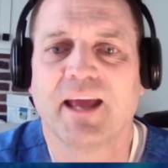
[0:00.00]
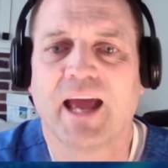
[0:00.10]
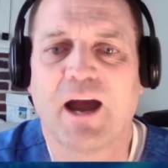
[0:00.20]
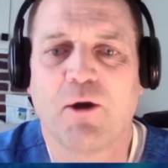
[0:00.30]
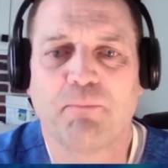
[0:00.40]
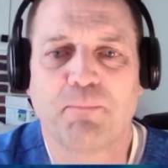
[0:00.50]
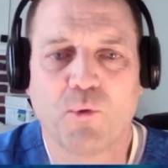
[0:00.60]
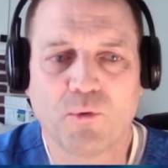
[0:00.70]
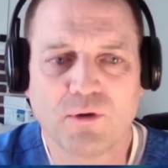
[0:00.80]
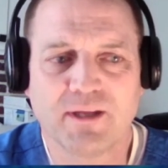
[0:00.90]
how
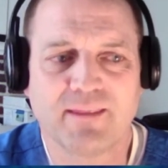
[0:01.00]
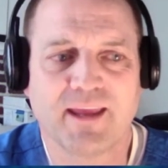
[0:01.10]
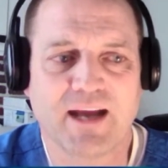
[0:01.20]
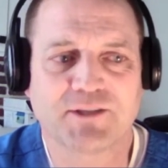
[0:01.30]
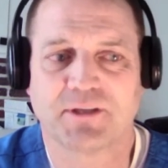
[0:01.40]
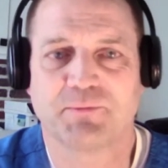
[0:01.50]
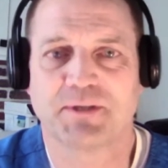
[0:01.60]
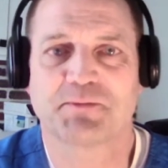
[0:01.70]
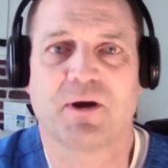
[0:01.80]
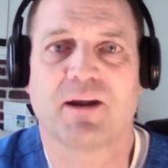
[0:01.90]
poorly they actually
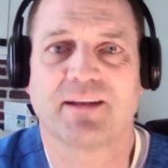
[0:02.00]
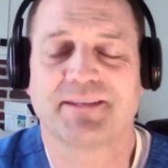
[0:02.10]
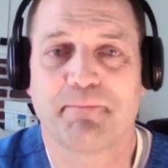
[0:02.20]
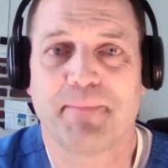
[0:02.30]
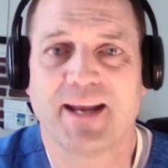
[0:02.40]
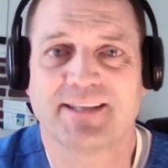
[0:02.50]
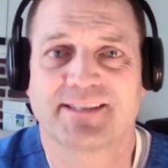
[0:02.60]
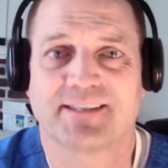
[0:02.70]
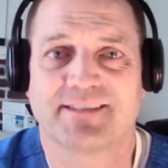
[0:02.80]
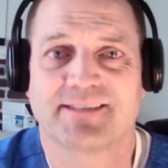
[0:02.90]
responded to
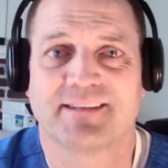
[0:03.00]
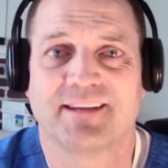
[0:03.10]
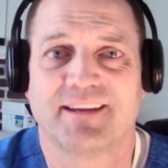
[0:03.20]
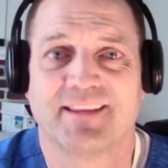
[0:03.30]
medicines.